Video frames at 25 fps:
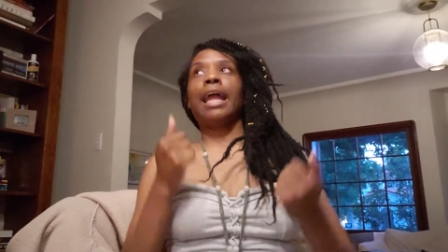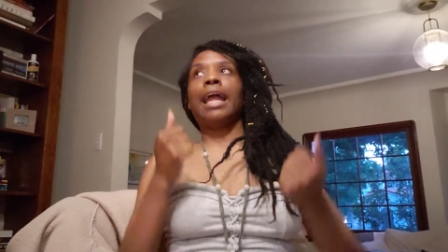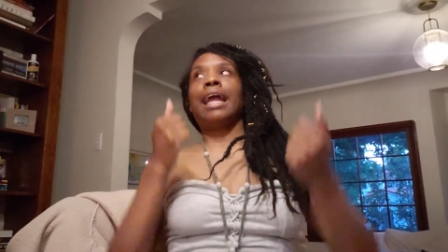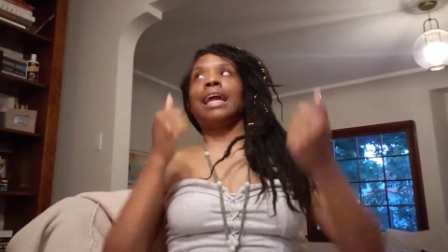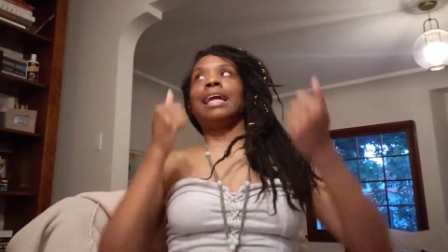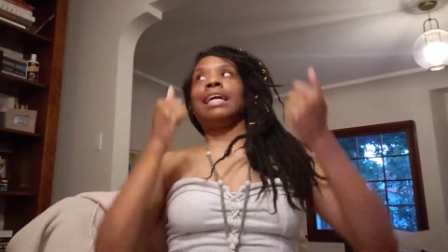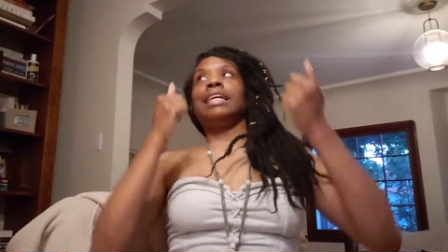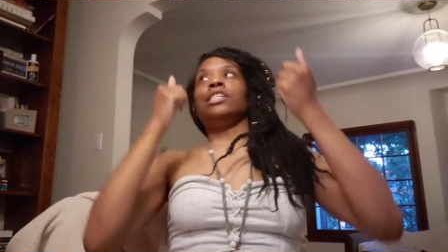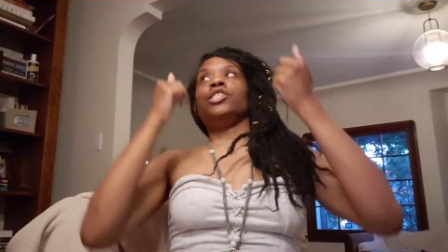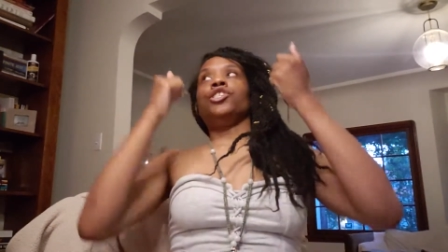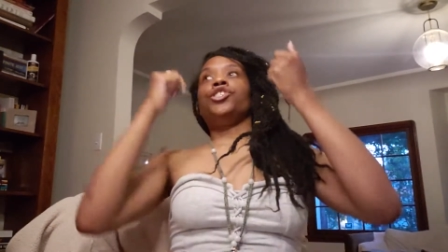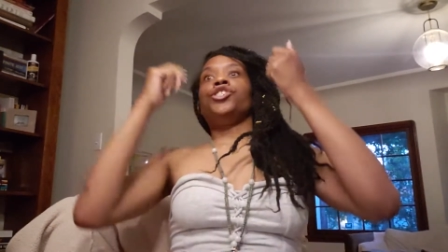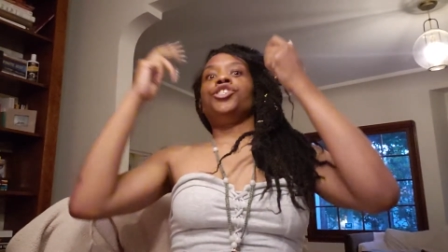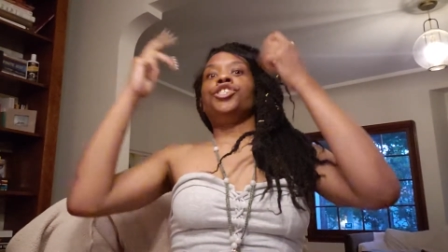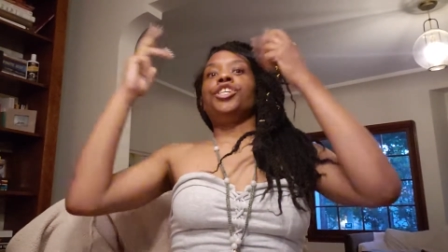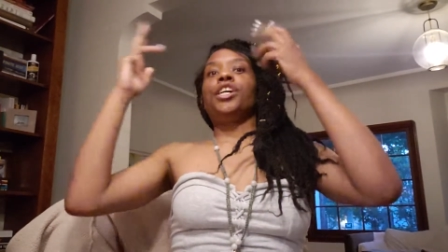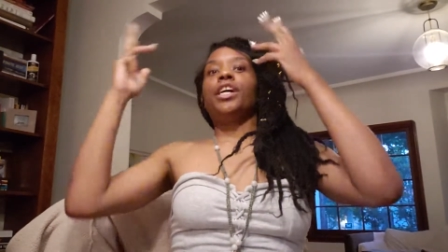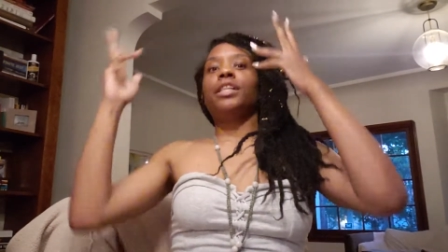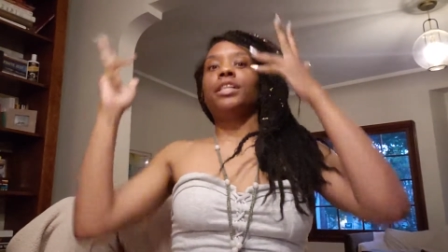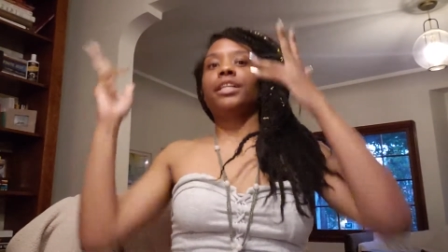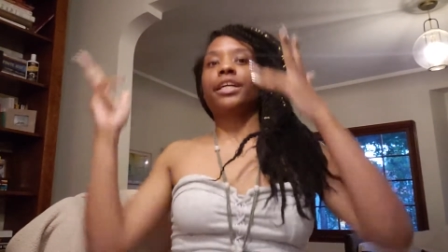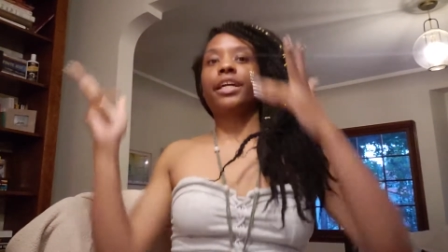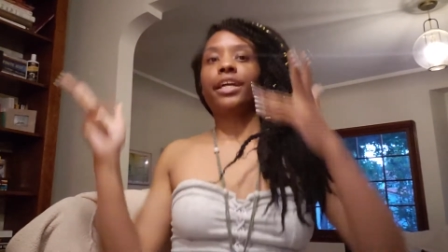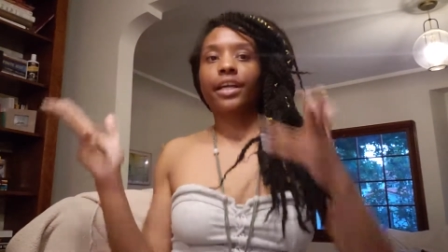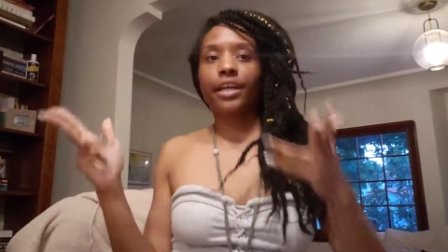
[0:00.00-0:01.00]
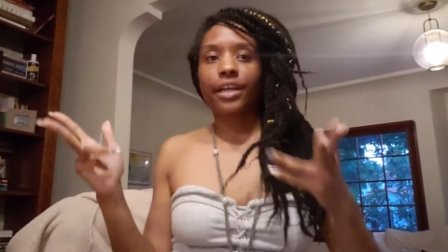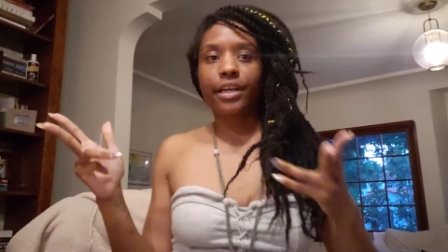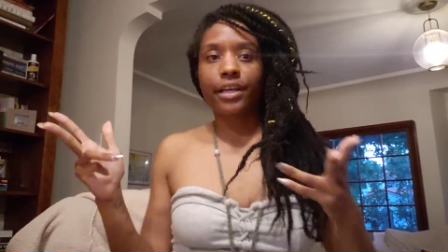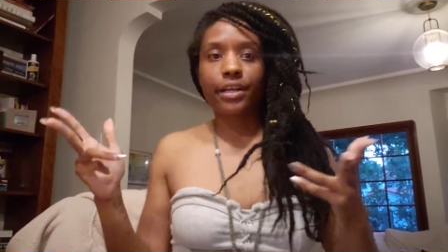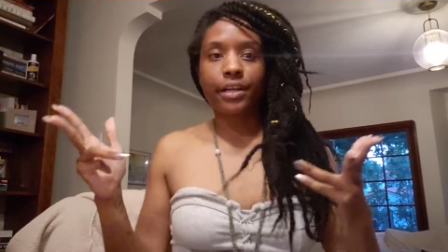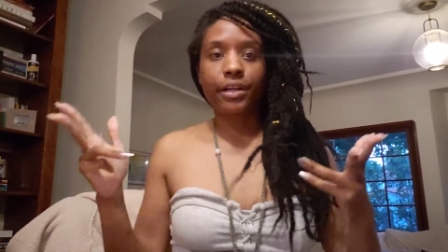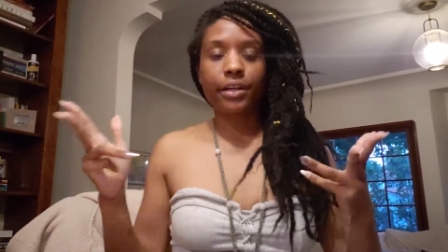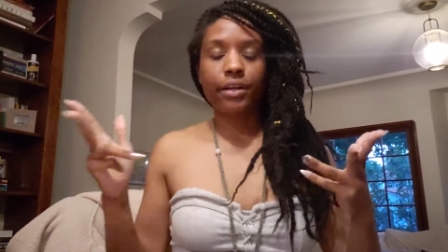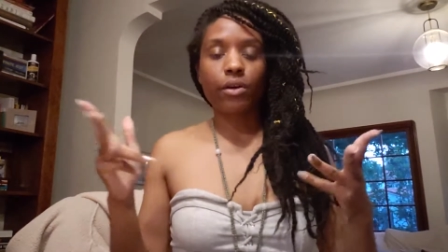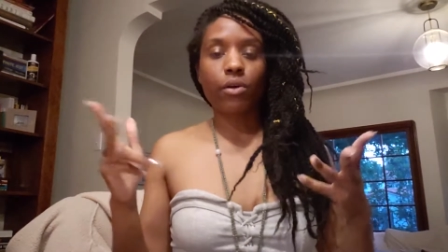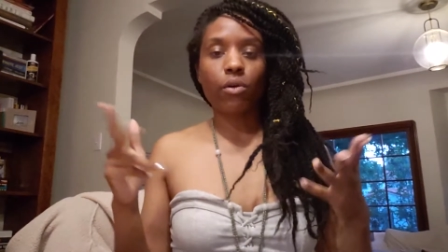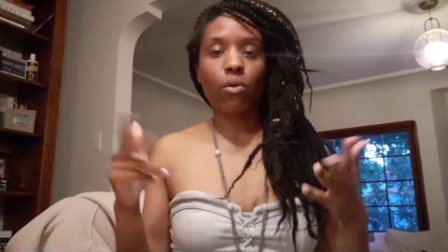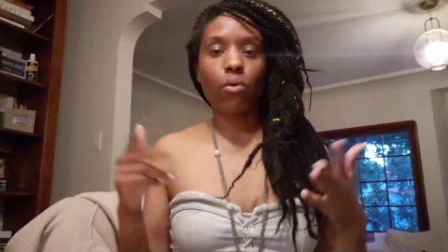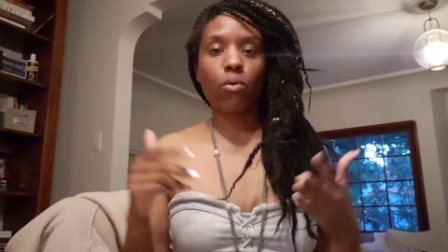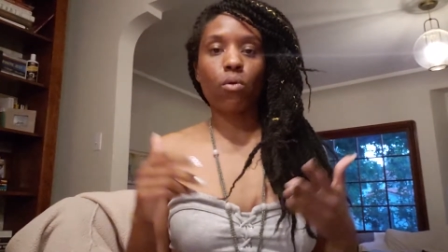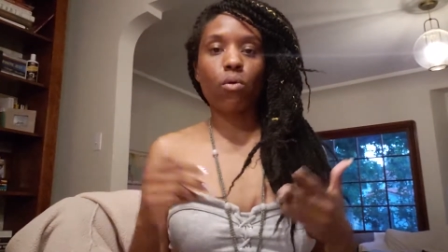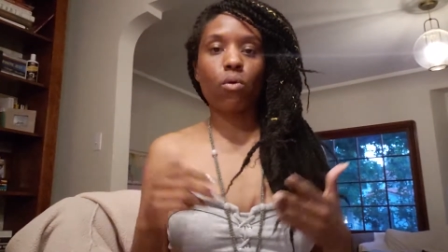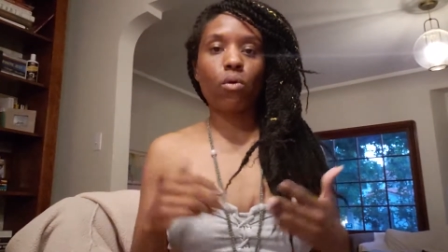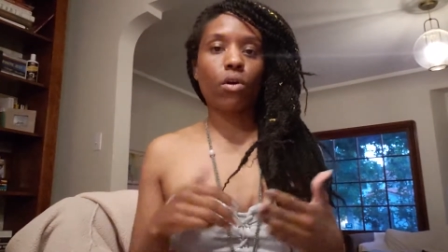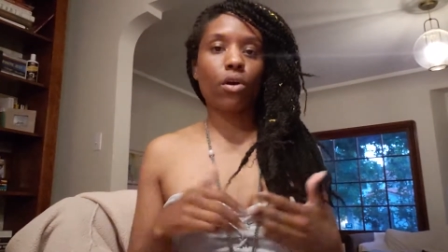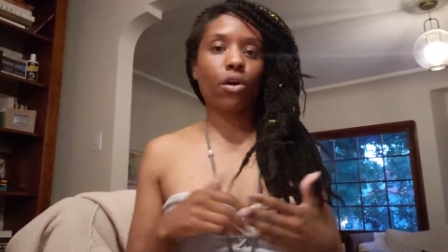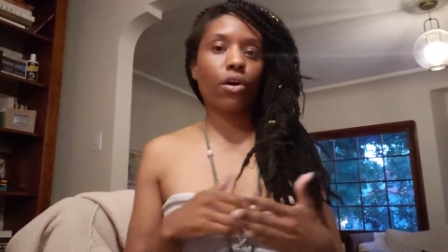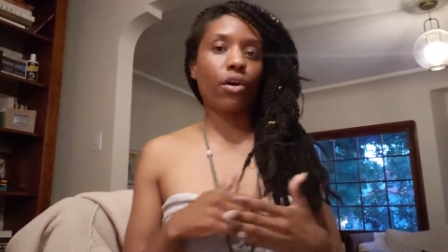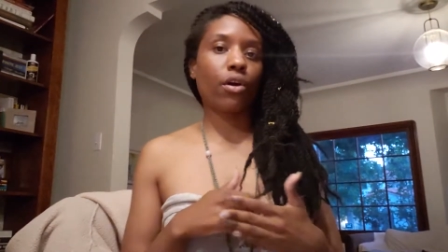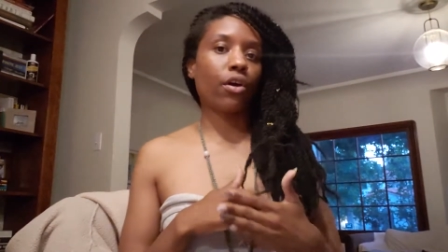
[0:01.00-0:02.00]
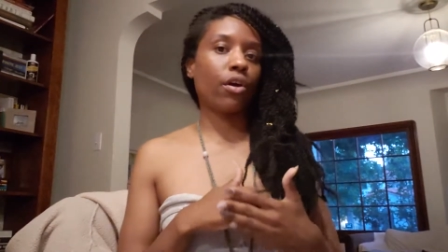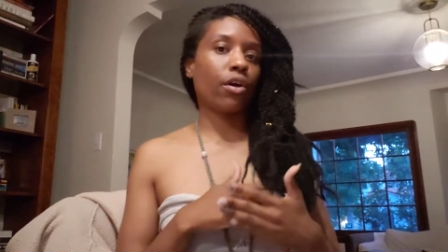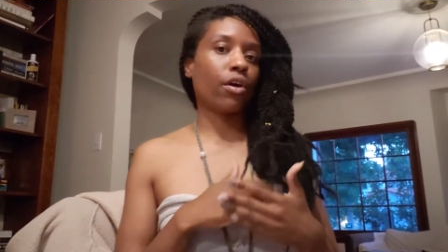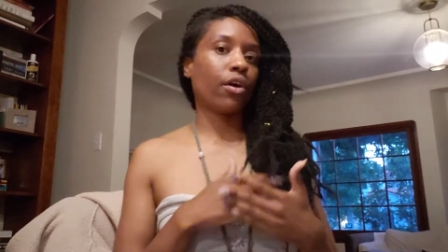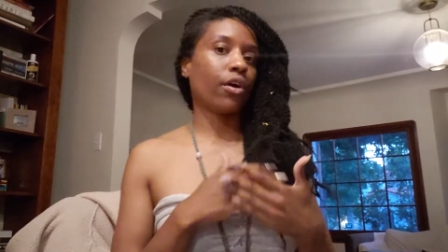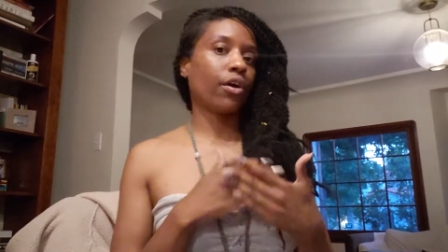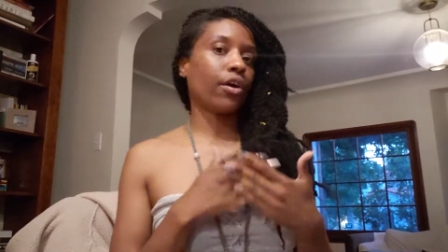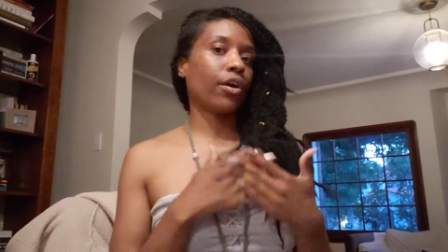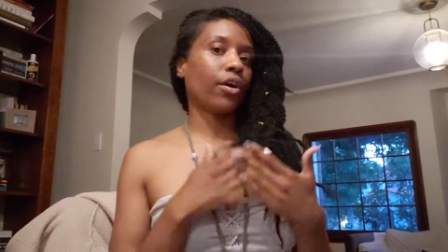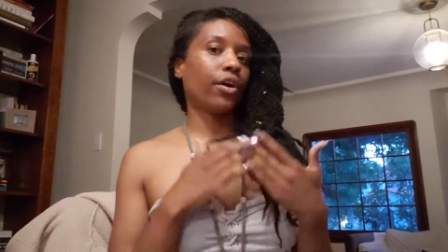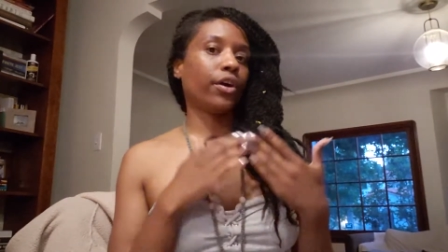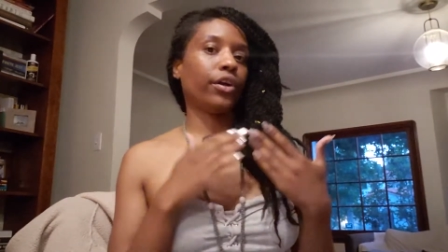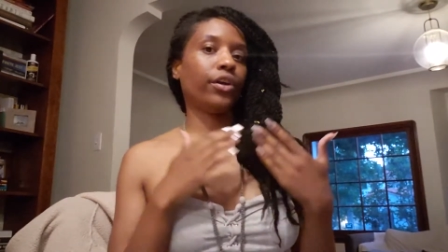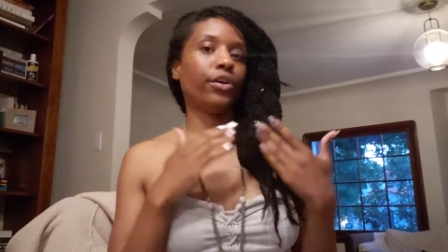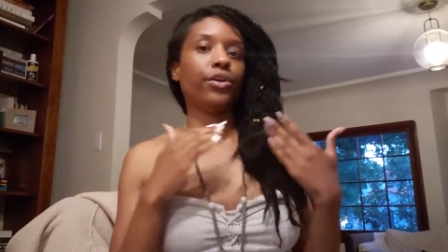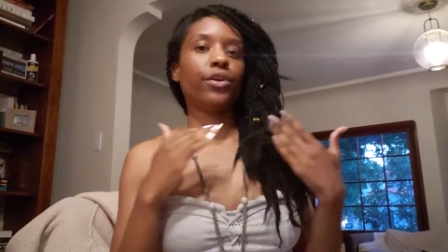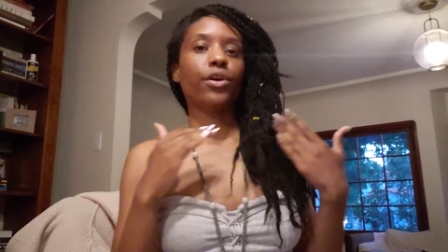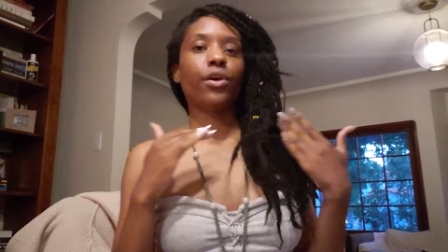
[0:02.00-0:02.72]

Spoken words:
angelic or,